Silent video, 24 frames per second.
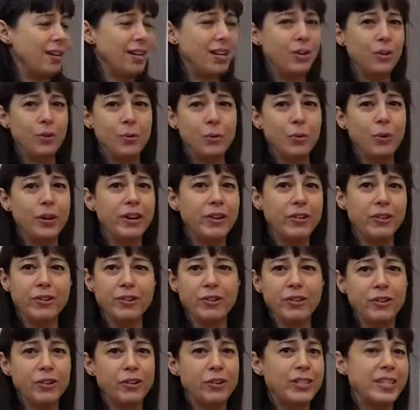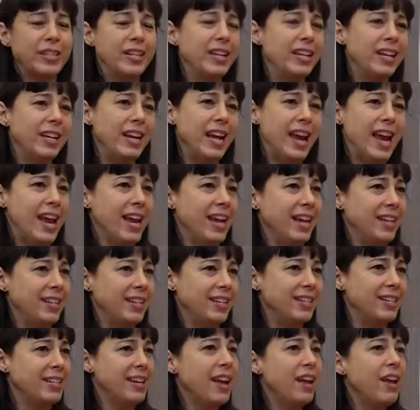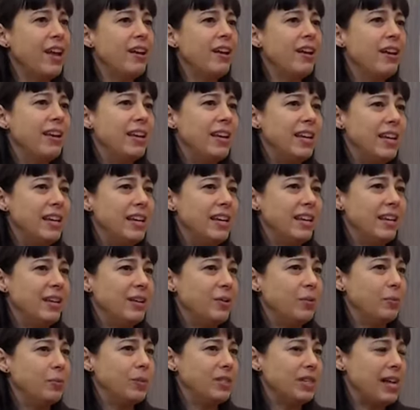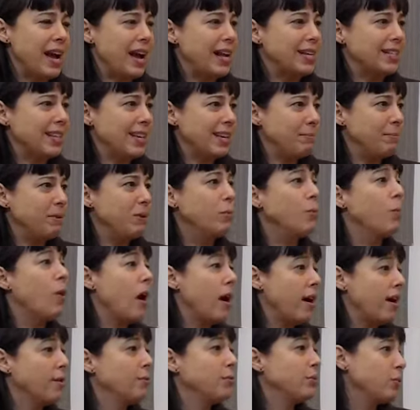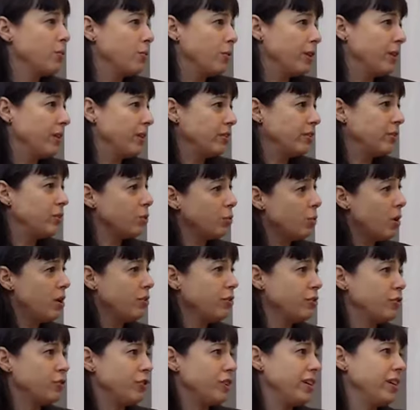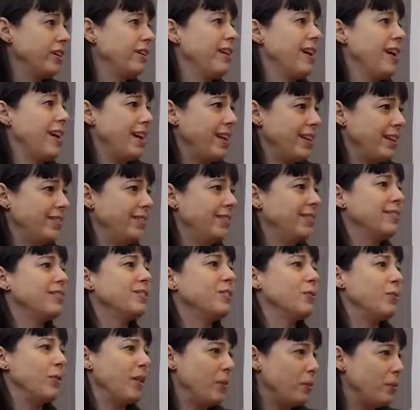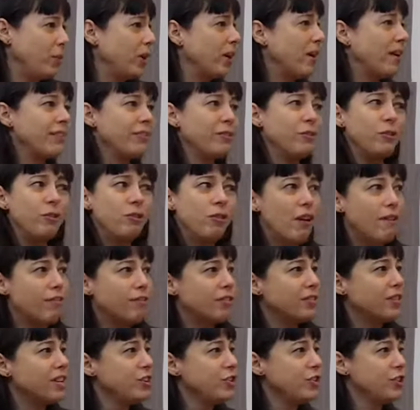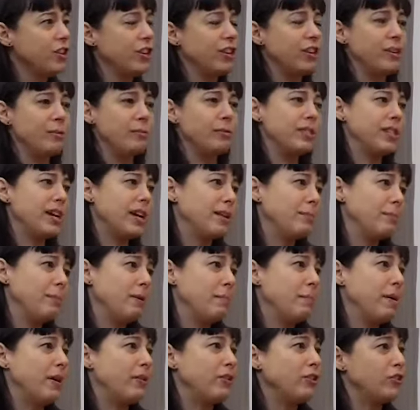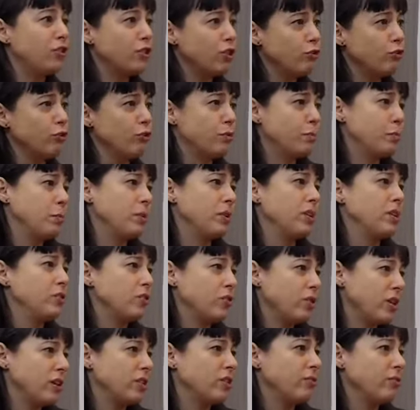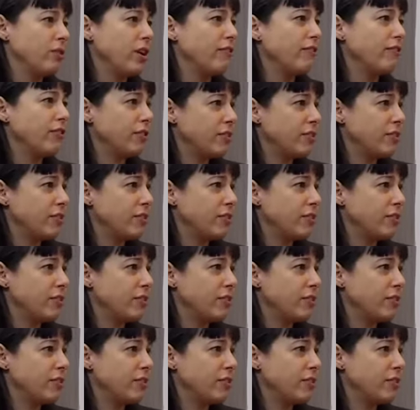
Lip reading: You know, we're here in New York City, and he was asking me why I was going to Wall Street. And so then we got in a whole conversation, and he was telling me about a children's book he's trying to write